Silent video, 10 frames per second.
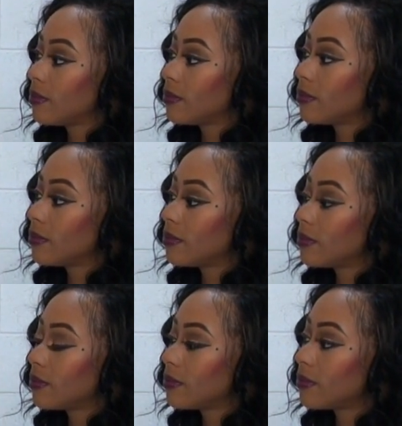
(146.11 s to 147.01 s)

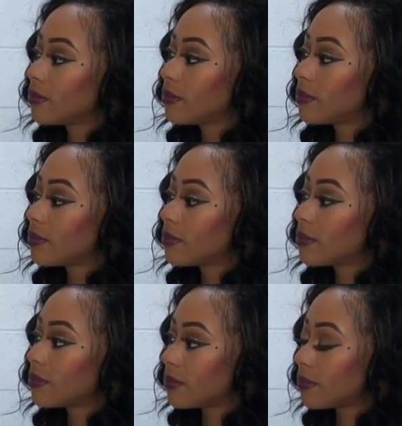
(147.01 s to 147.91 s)

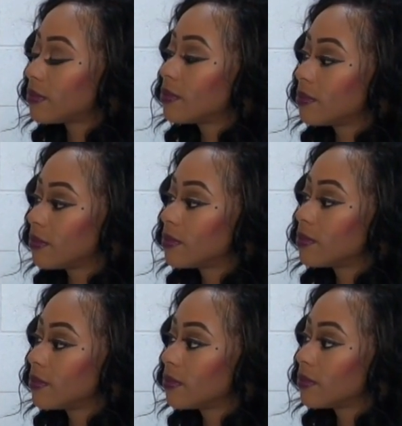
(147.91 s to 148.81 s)

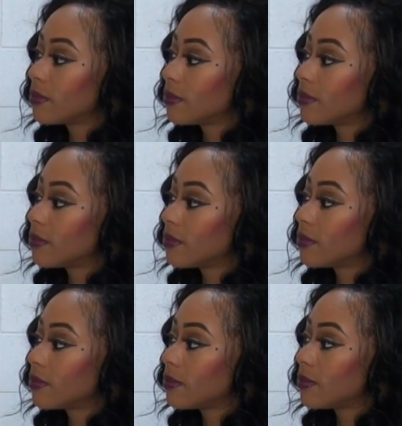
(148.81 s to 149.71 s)

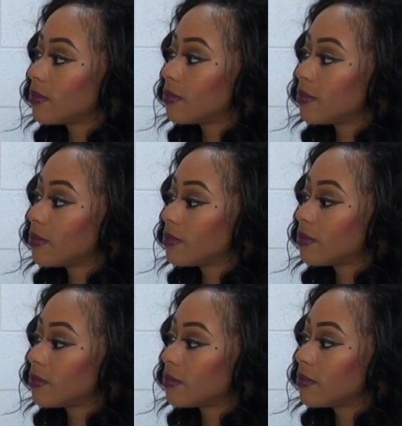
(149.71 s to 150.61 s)

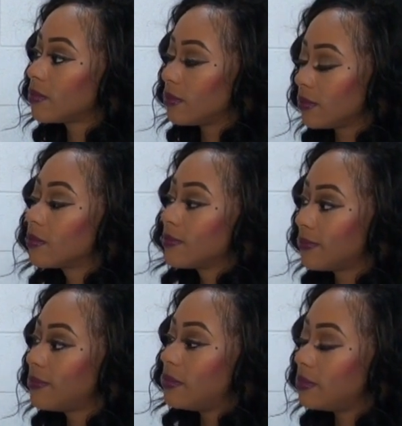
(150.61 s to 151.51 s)

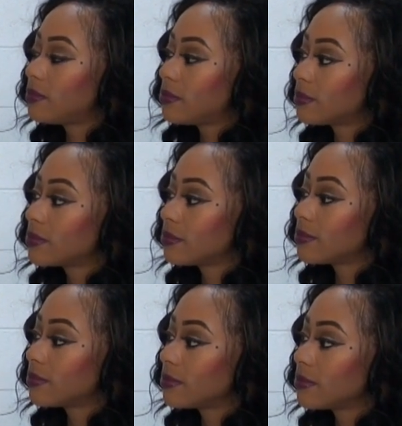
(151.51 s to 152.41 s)

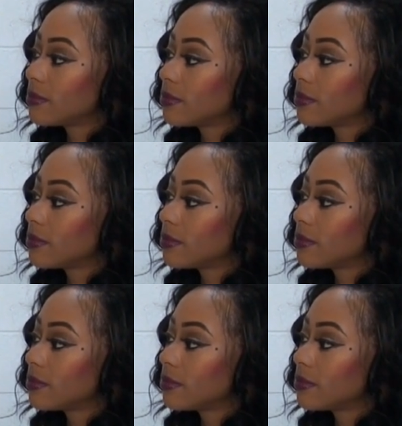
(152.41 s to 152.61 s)
This person isn't speaking.